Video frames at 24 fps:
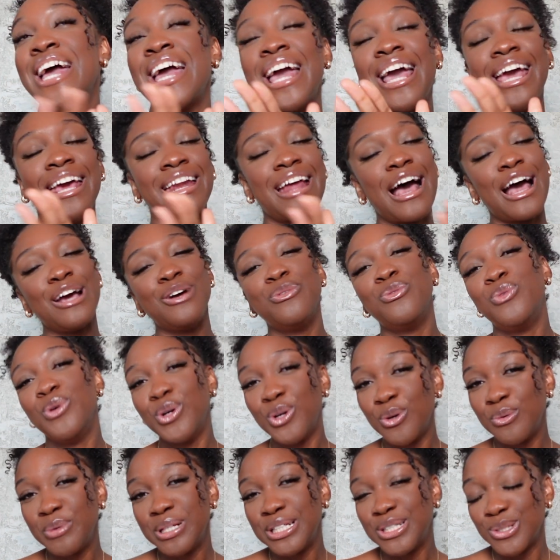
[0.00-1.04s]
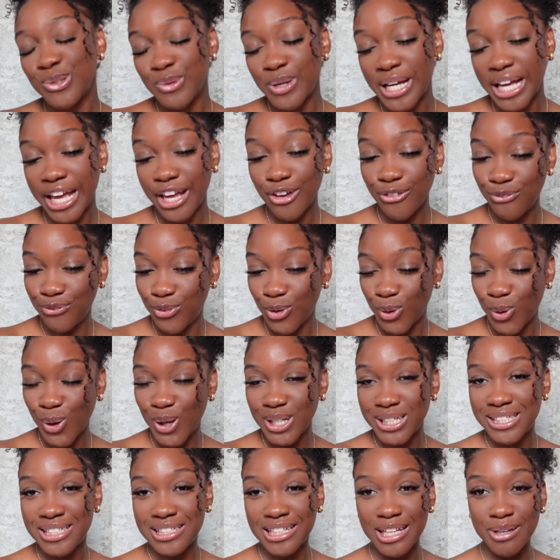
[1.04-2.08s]
and I will be doing a full
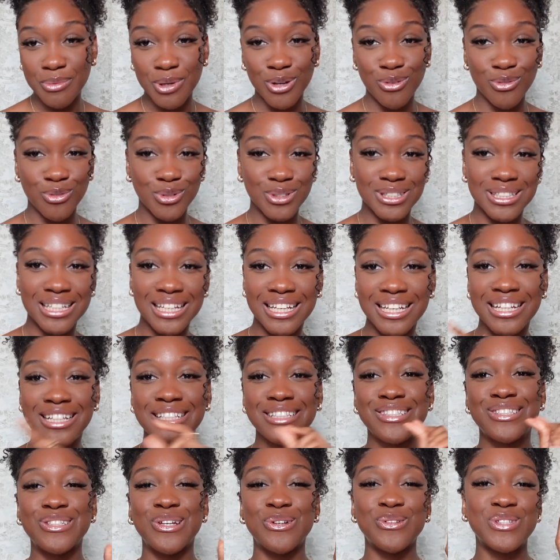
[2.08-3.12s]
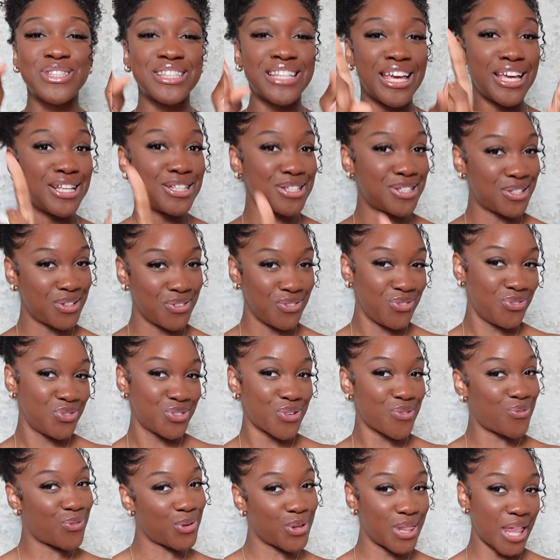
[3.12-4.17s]
steaming routine, so stay tuned
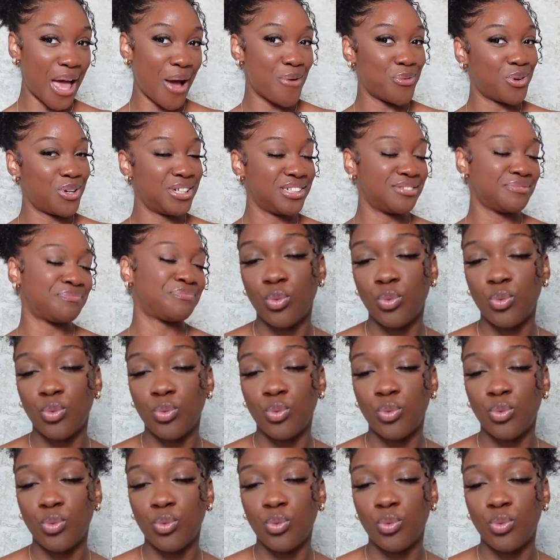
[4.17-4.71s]
for that one.